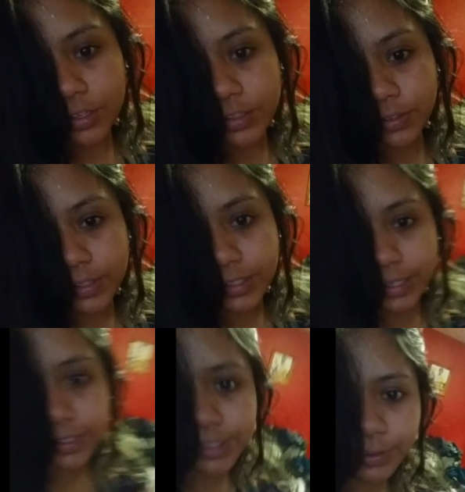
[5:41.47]
So this
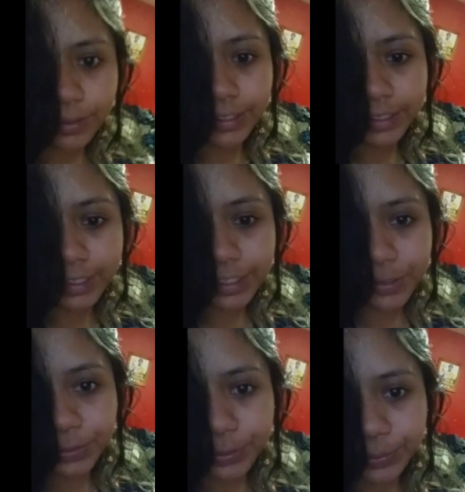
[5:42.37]
kid's still cleaning
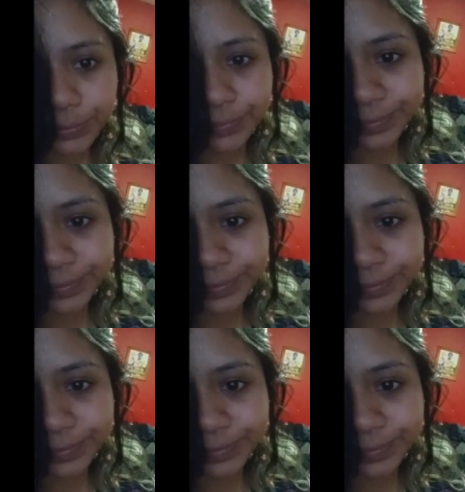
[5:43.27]
his room.